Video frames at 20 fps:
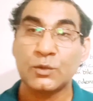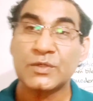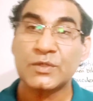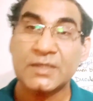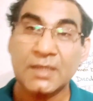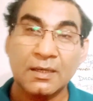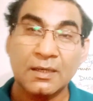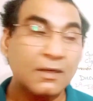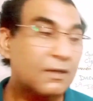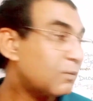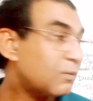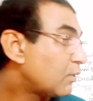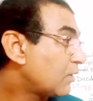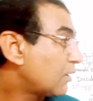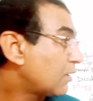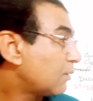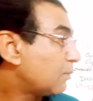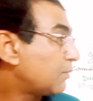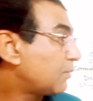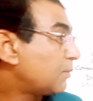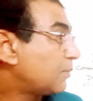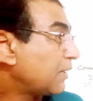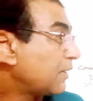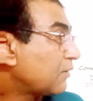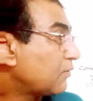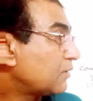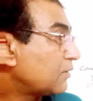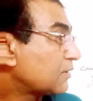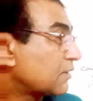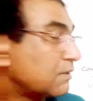stated what the
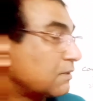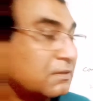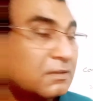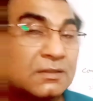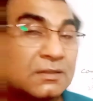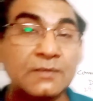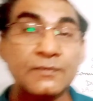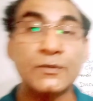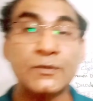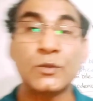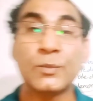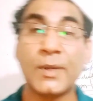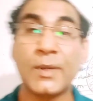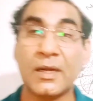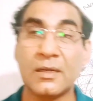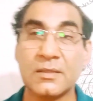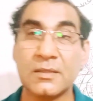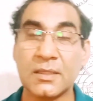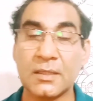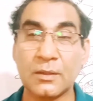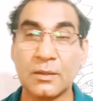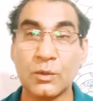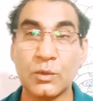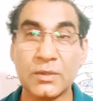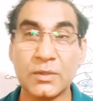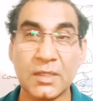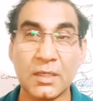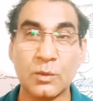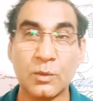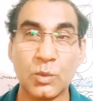pancreas consists of two parts, and
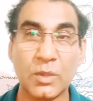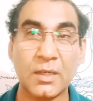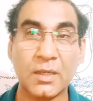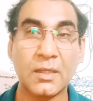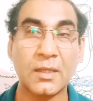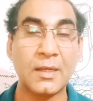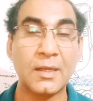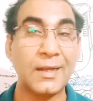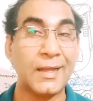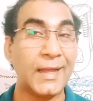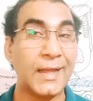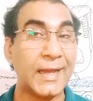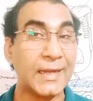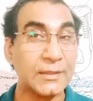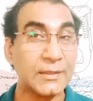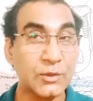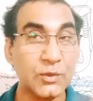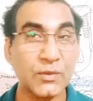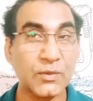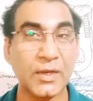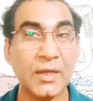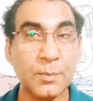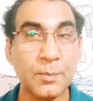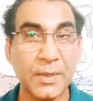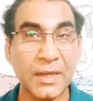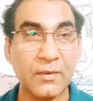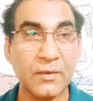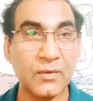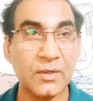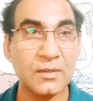those are what the exocrine
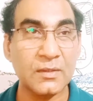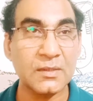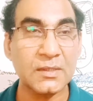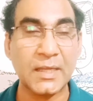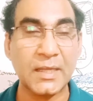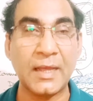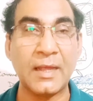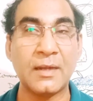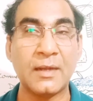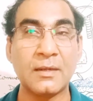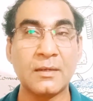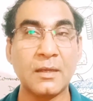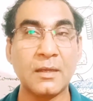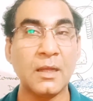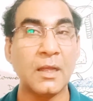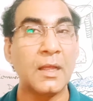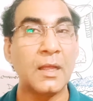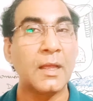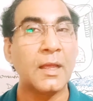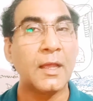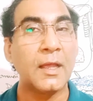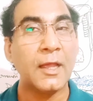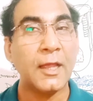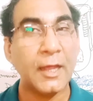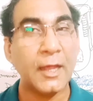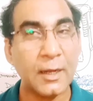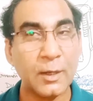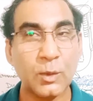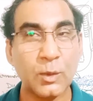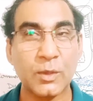pancreas and
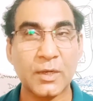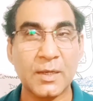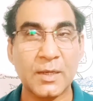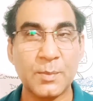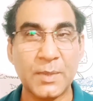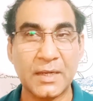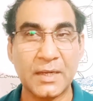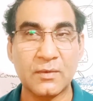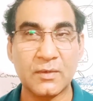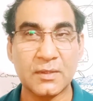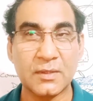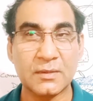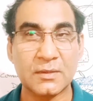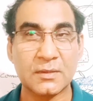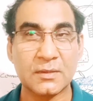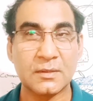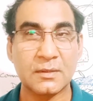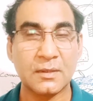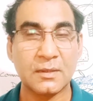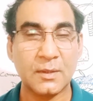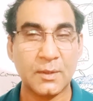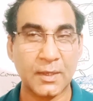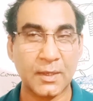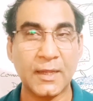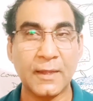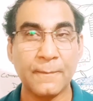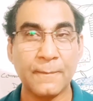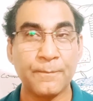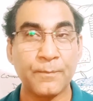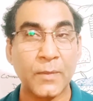endocrine pancreas.
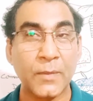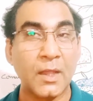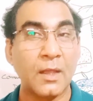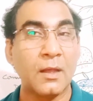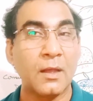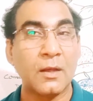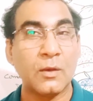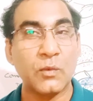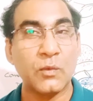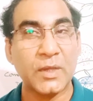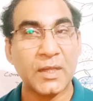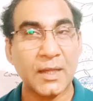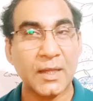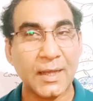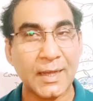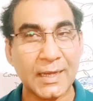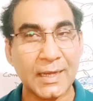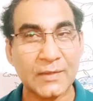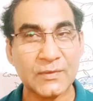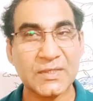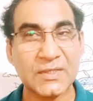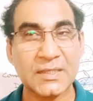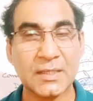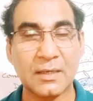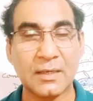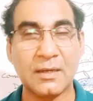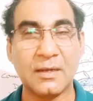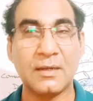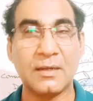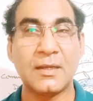Okay, we have
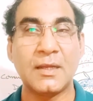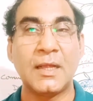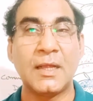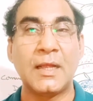stated